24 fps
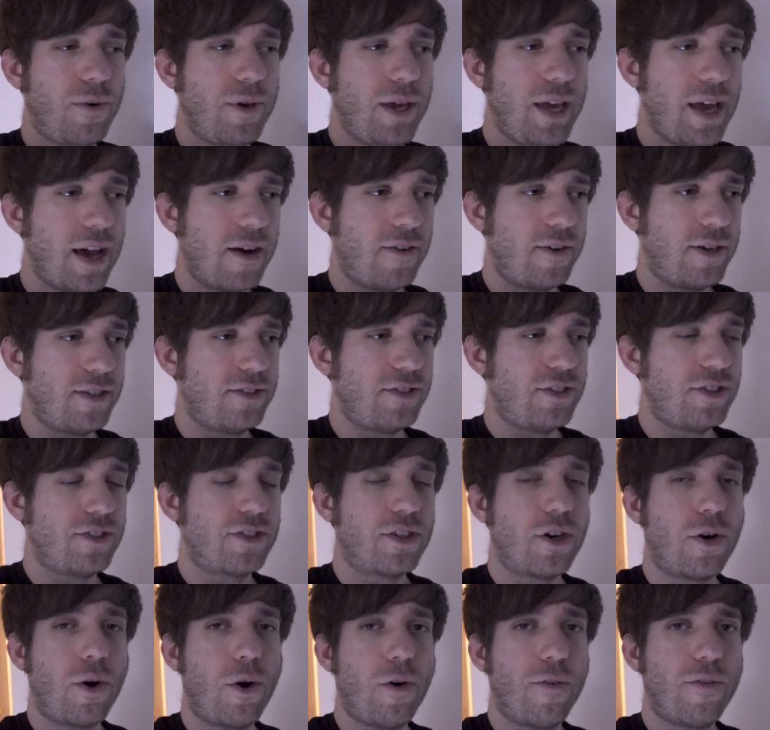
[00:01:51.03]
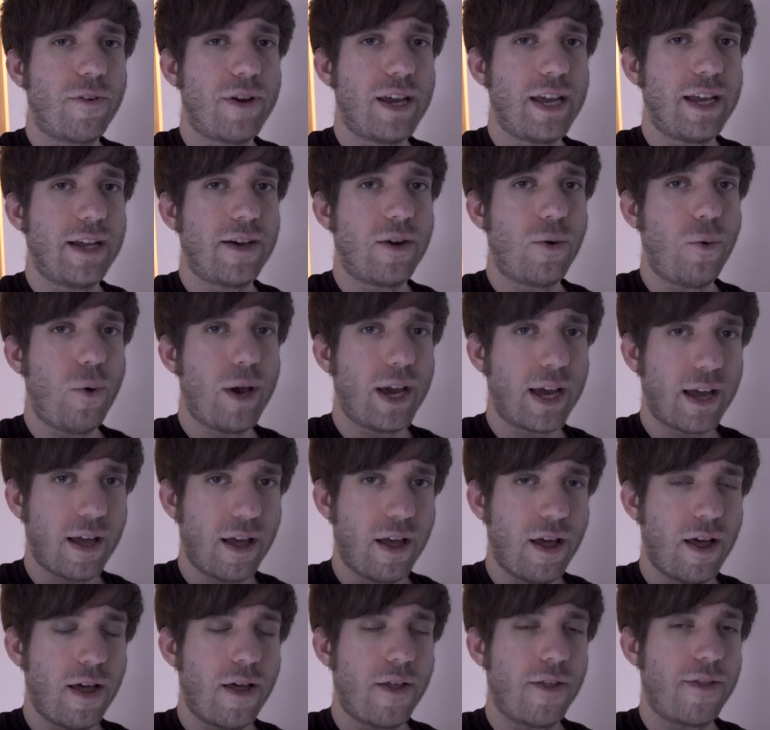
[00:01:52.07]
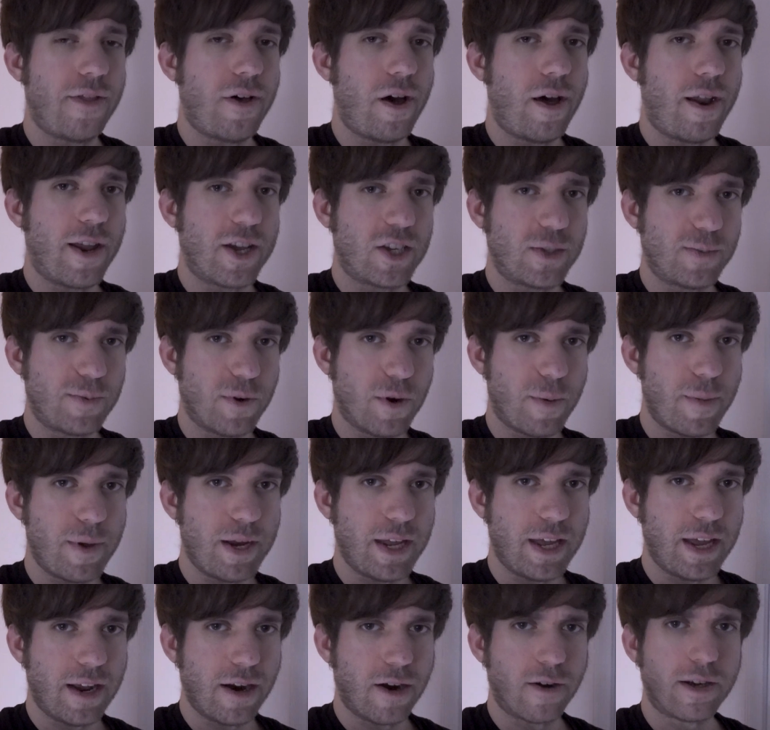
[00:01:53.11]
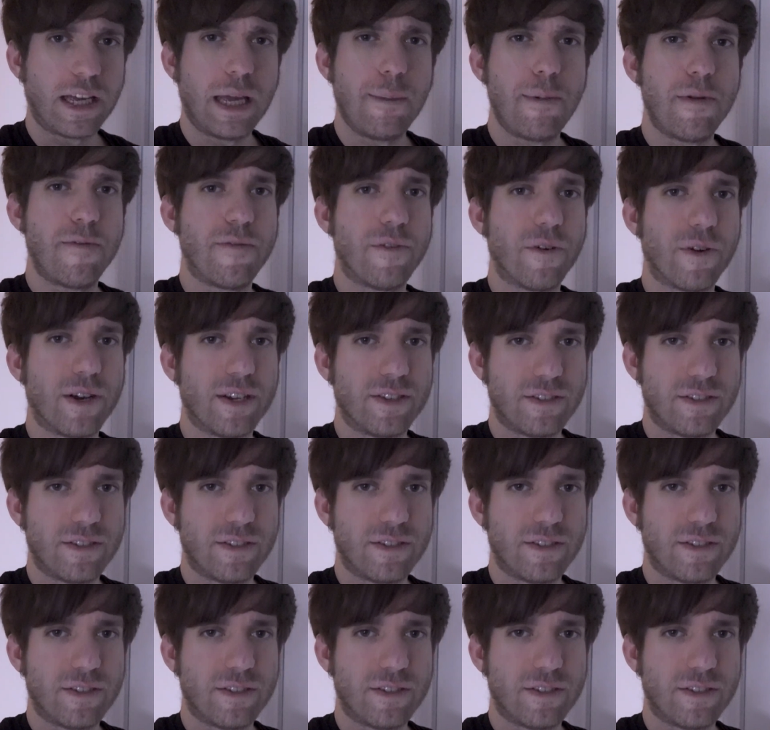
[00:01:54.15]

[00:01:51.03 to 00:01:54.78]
yeah, let's just go over a quick thought experiment here. I'll keep it very